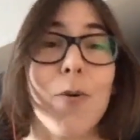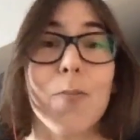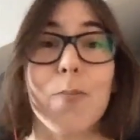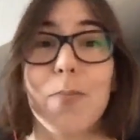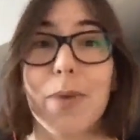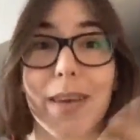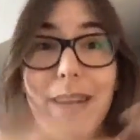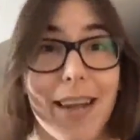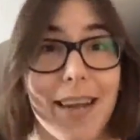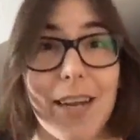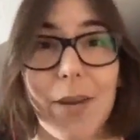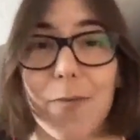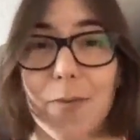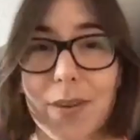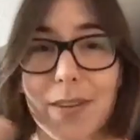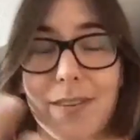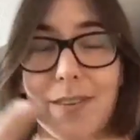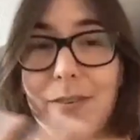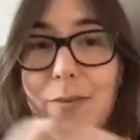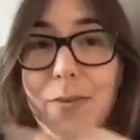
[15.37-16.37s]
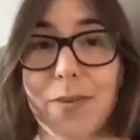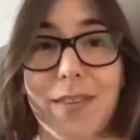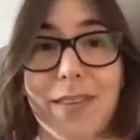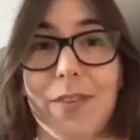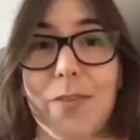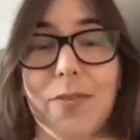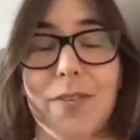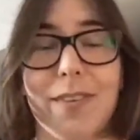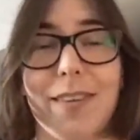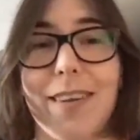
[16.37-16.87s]
But anyone who's
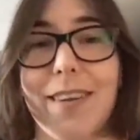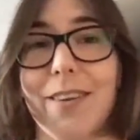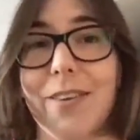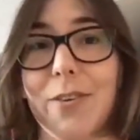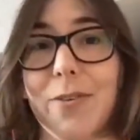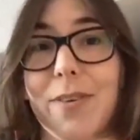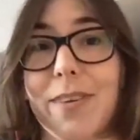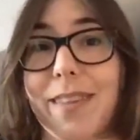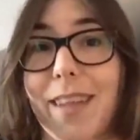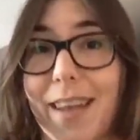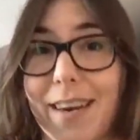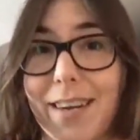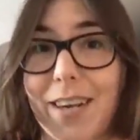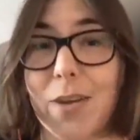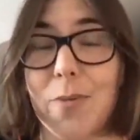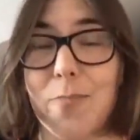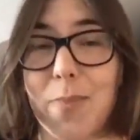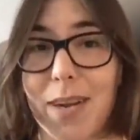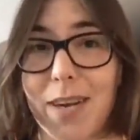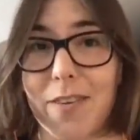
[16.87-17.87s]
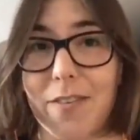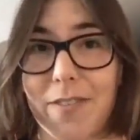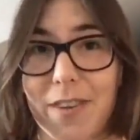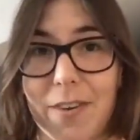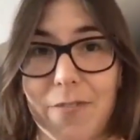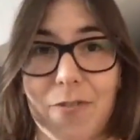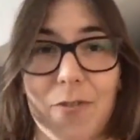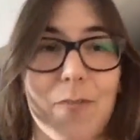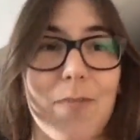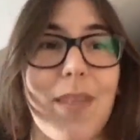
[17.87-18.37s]
interested in doing that can benefit
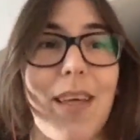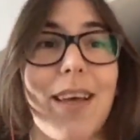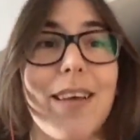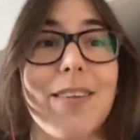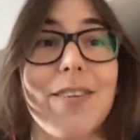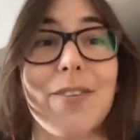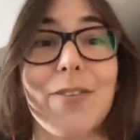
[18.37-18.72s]
from that.